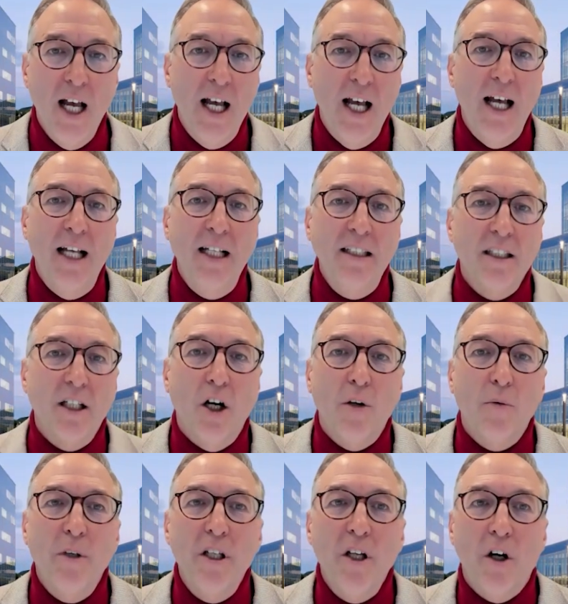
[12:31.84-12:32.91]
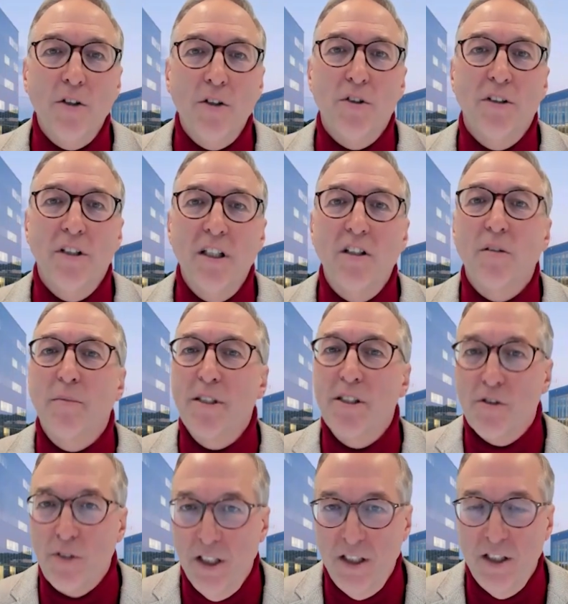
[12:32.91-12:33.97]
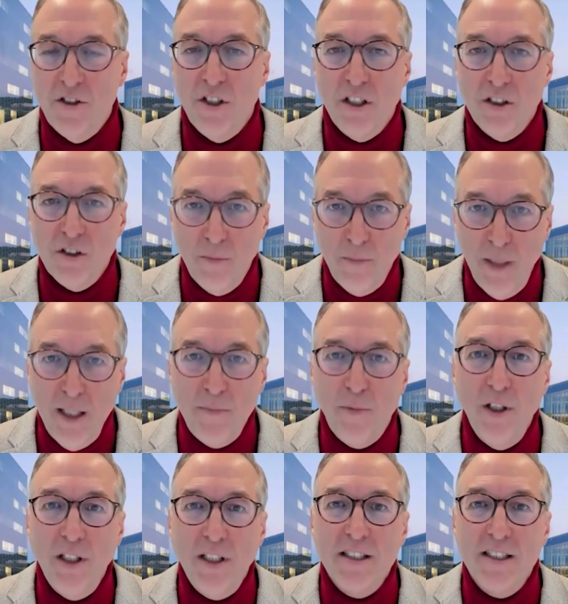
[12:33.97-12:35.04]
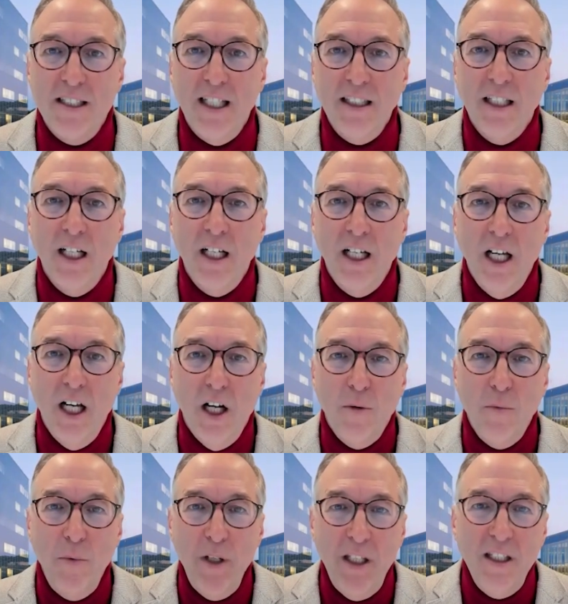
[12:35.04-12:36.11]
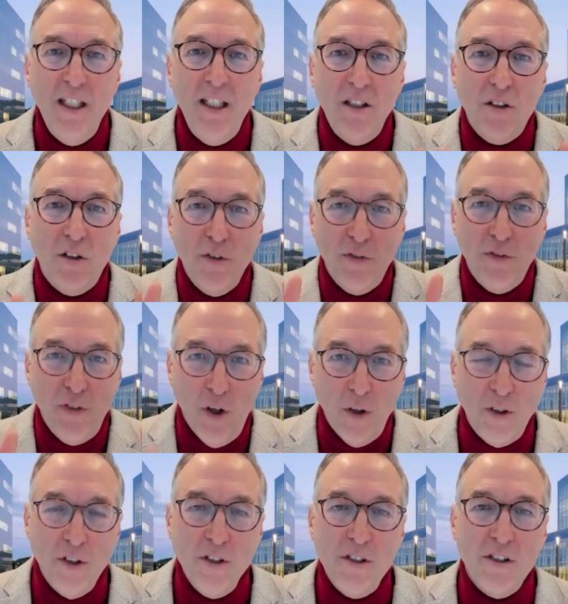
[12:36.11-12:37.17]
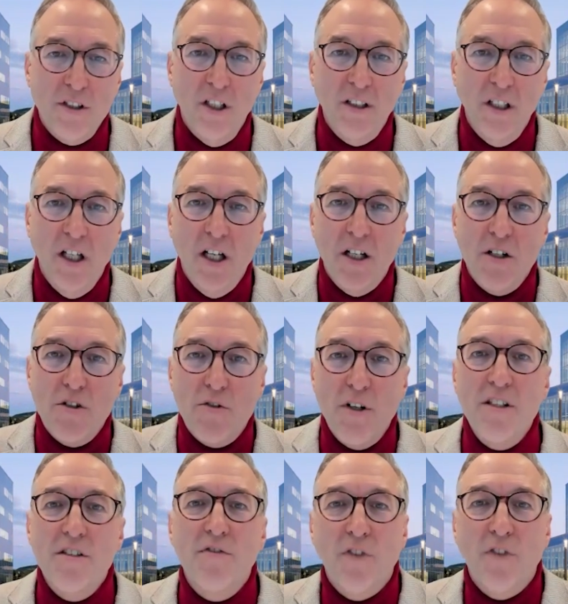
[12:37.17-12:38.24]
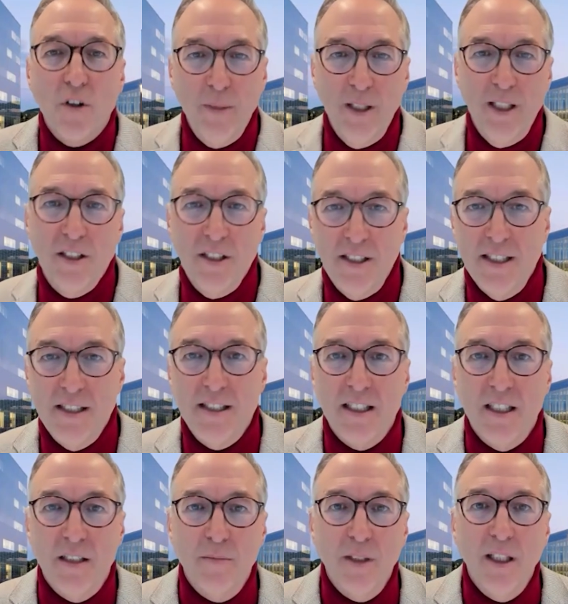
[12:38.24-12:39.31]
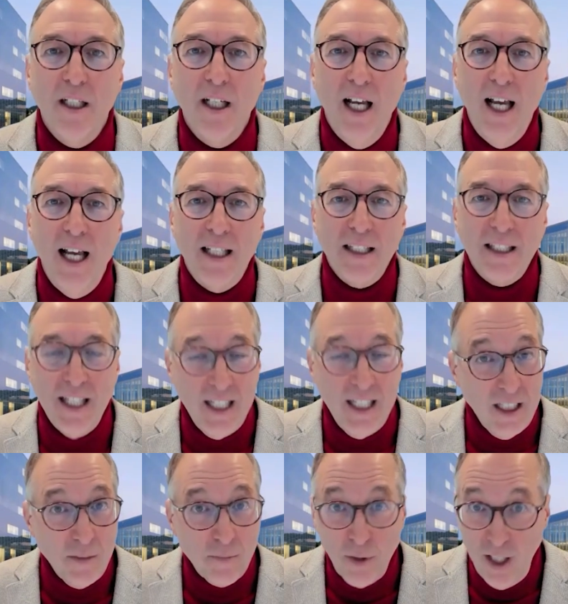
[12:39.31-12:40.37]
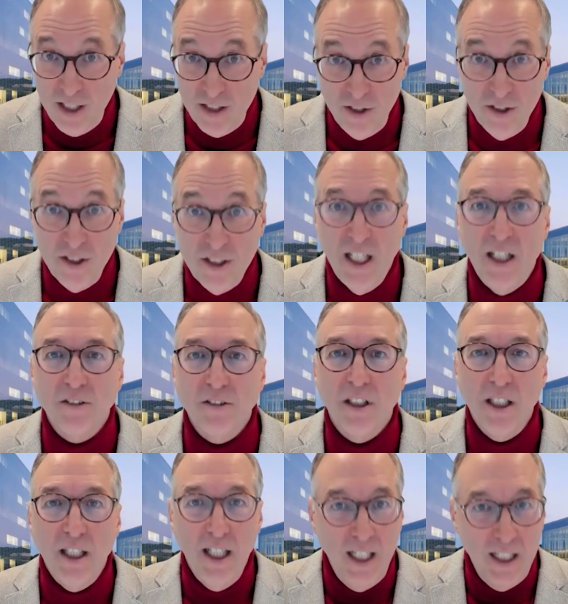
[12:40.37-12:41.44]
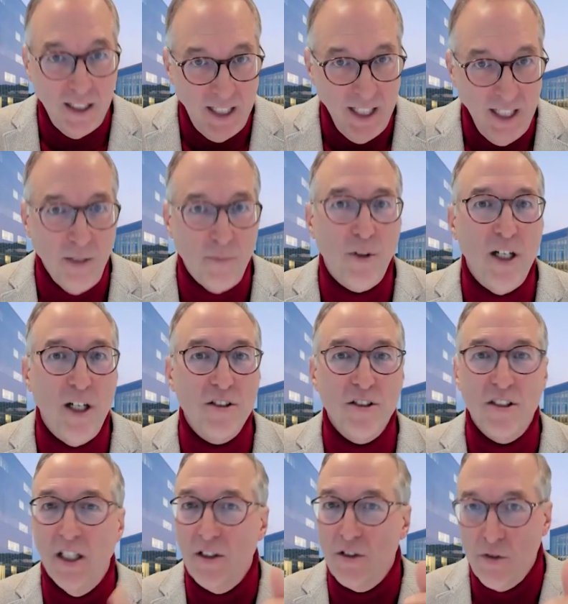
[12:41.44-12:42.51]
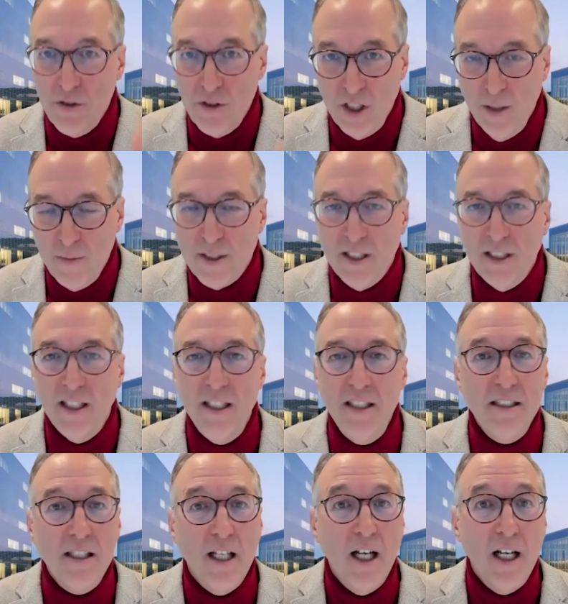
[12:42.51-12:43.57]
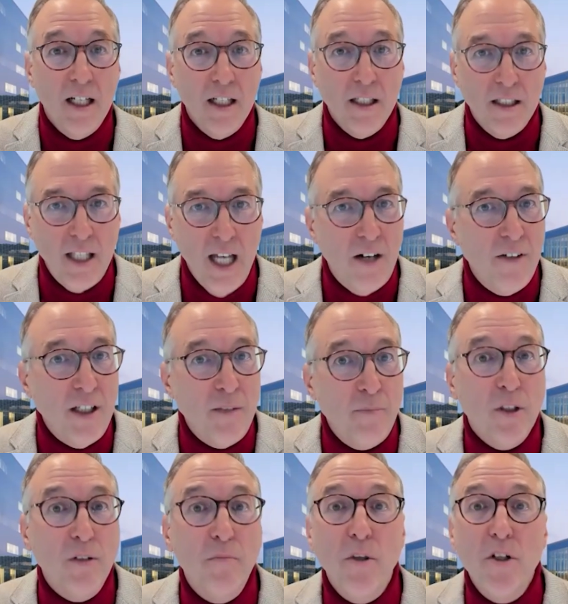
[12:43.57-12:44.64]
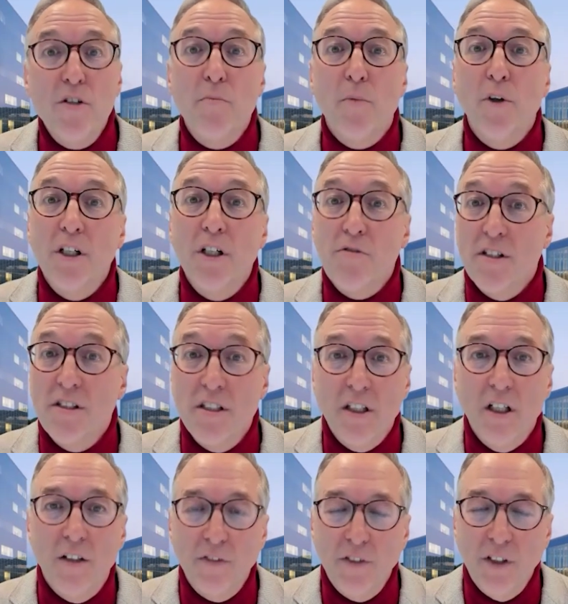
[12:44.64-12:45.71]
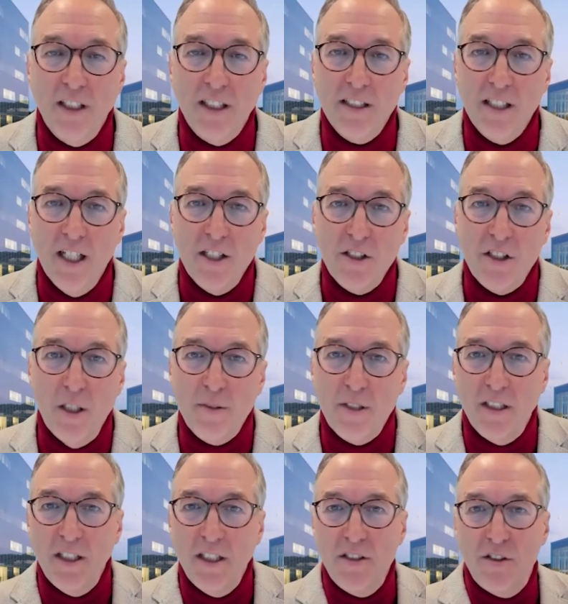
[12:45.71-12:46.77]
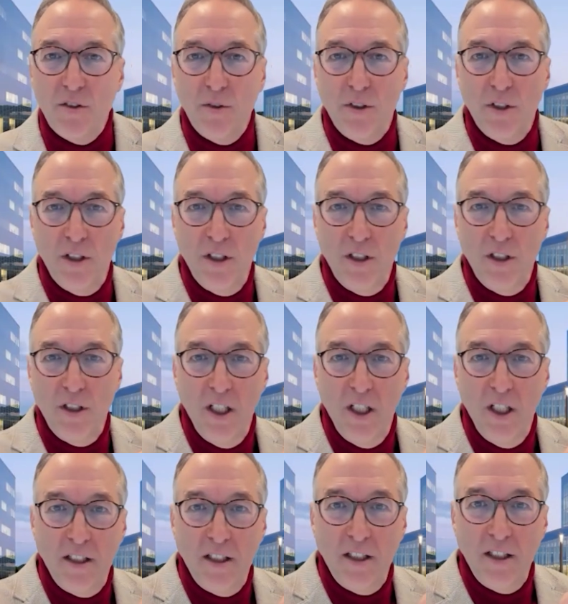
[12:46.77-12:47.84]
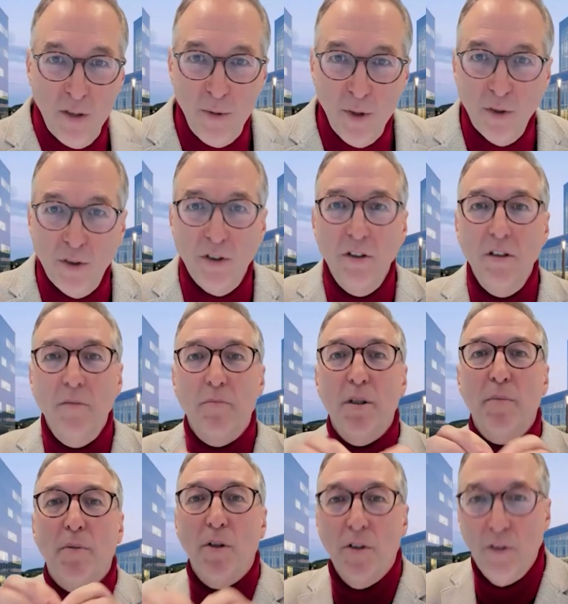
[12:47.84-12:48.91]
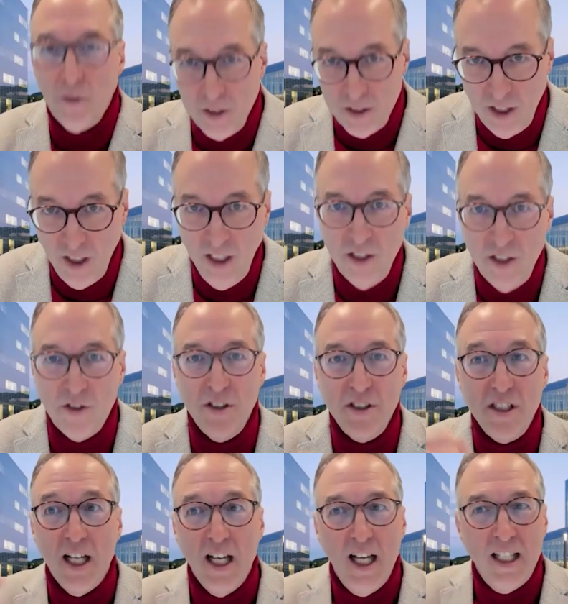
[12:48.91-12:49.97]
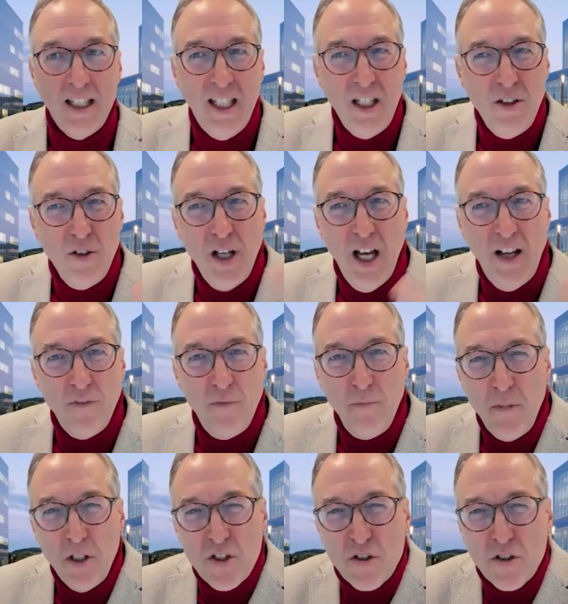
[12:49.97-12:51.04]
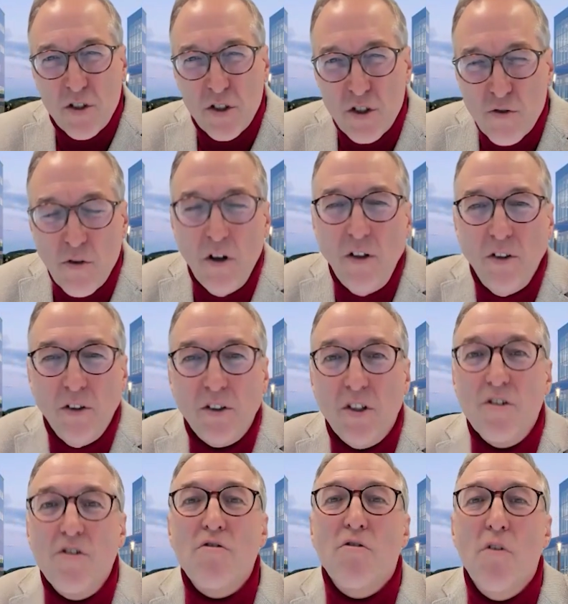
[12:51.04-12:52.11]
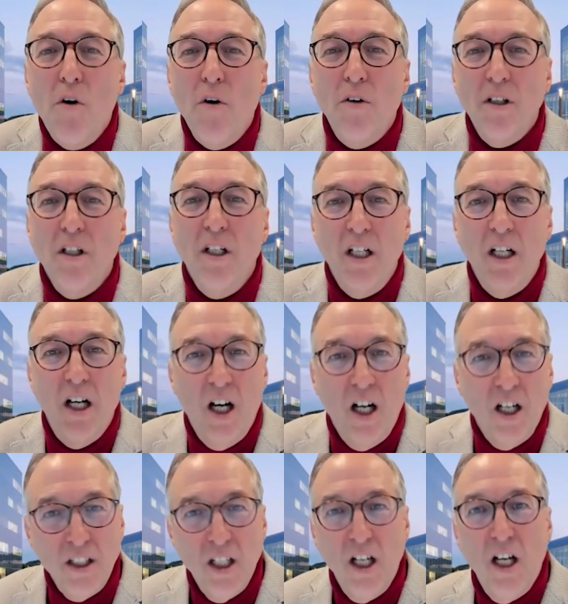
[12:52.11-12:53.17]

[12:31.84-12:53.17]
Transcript: And we also need to be strategic. So my point is that we need to focus on transforming the system and getting prices down, and getting prices down through subsidies. Direct, but much more interesting often is subsidies to the distributor, people who do installations, and then you have much stronger control on